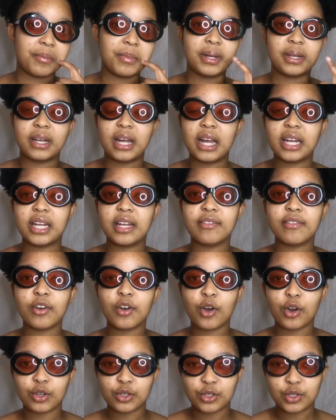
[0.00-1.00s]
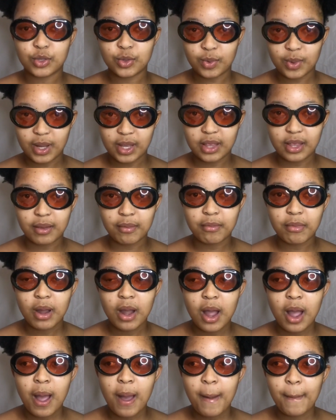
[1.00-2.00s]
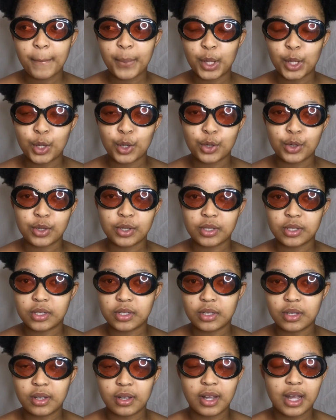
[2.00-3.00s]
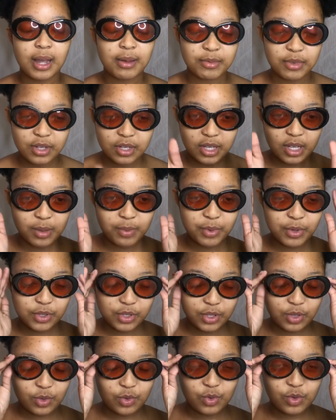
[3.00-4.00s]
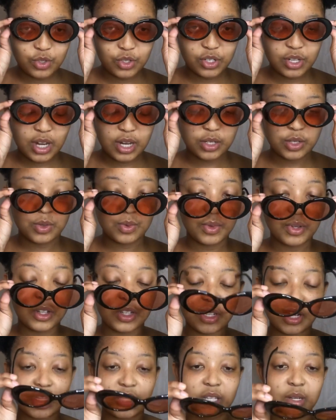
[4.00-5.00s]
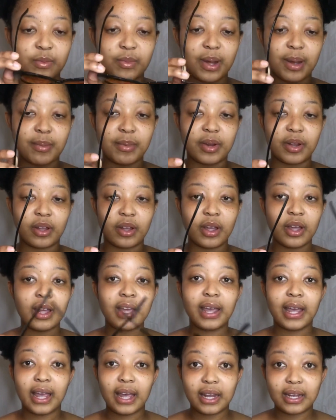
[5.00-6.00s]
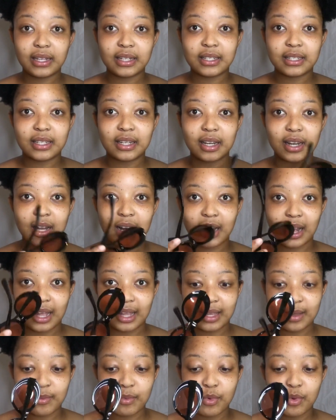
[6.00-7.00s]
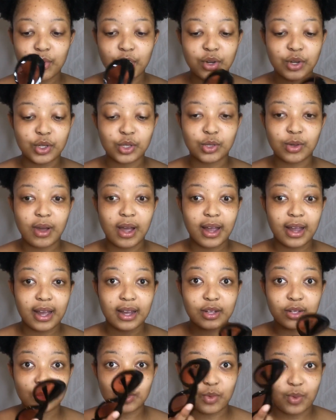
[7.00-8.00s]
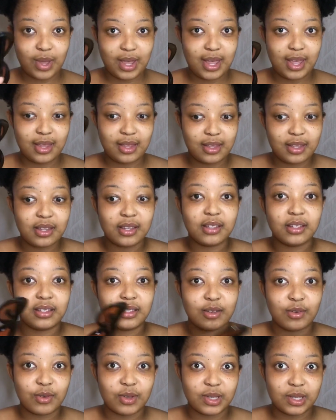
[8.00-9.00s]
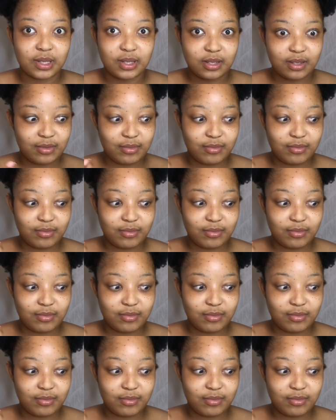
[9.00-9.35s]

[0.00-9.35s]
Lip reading: But I never got to wear them because I'm just that person who's shy to wear shades in public. And so I can't wear these because...